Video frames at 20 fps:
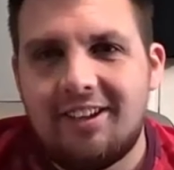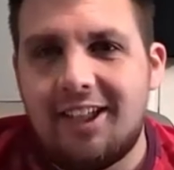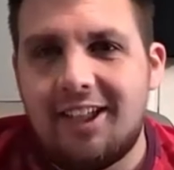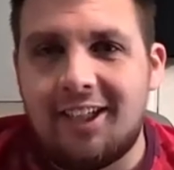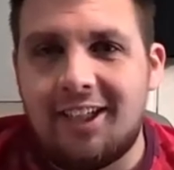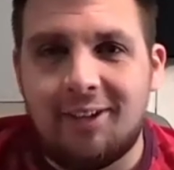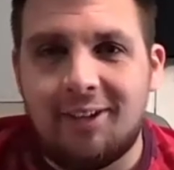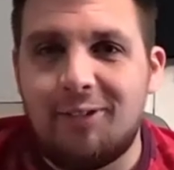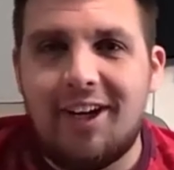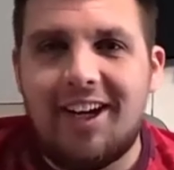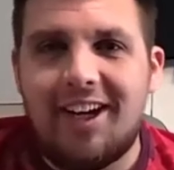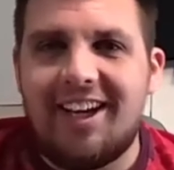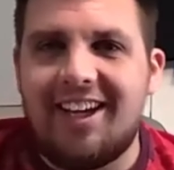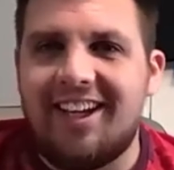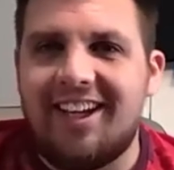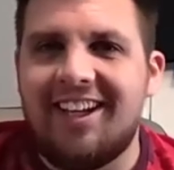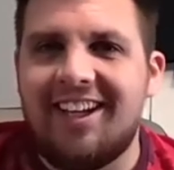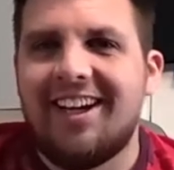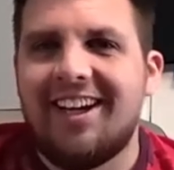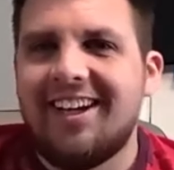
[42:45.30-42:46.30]
I
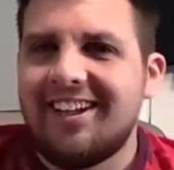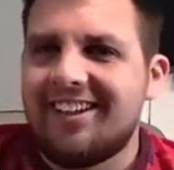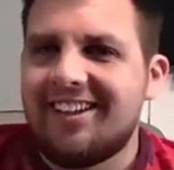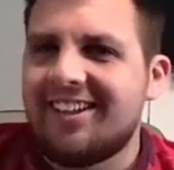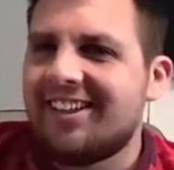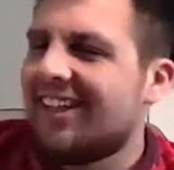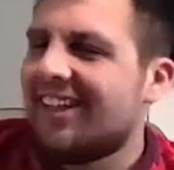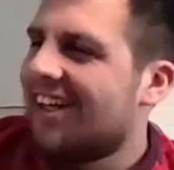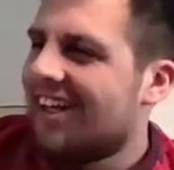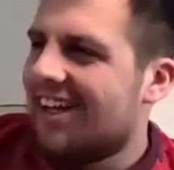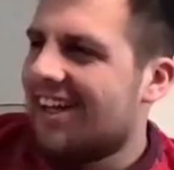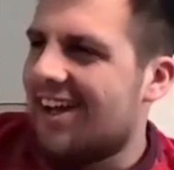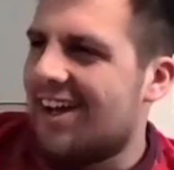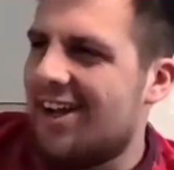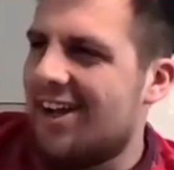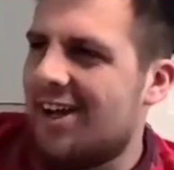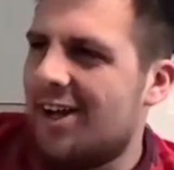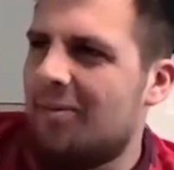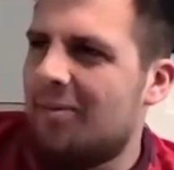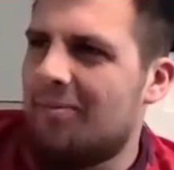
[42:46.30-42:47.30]

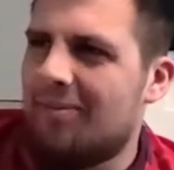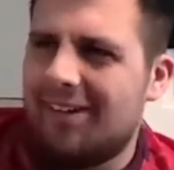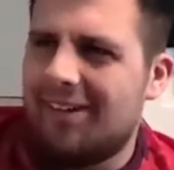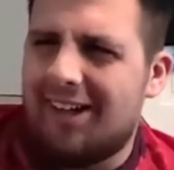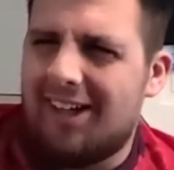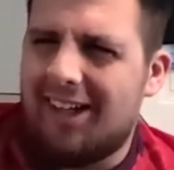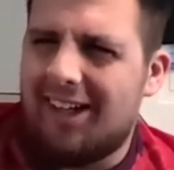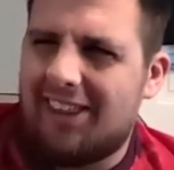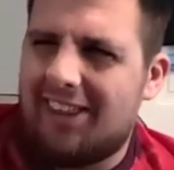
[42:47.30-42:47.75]
think